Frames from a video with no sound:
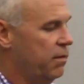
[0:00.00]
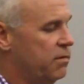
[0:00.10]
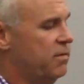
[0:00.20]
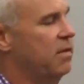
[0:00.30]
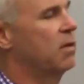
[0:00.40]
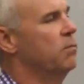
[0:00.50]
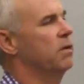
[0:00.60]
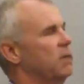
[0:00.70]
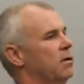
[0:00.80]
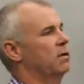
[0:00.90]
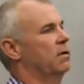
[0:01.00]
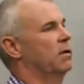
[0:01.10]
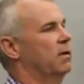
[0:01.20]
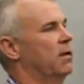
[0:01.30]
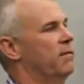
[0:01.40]
the stigma
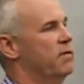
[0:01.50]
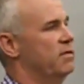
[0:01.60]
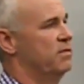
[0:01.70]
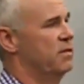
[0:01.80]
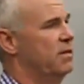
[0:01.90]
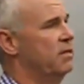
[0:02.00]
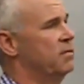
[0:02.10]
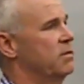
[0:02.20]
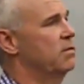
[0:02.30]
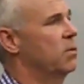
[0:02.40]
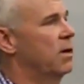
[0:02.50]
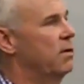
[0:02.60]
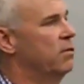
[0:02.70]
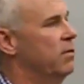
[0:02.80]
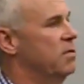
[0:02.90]
of the disease is what
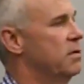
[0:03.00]
killed my